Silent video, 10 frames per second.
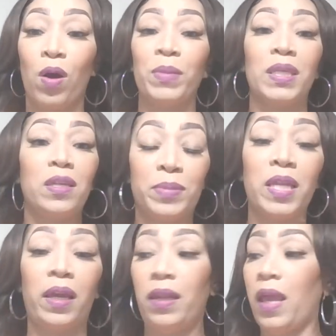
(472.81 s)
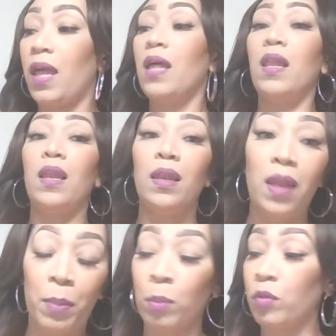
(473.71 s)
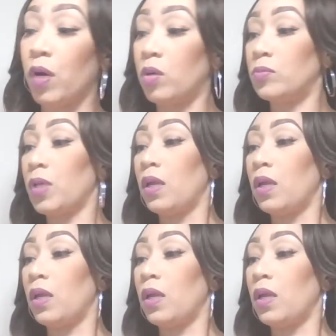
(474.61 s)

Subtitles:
I'm going to keep saying that. Let me move on.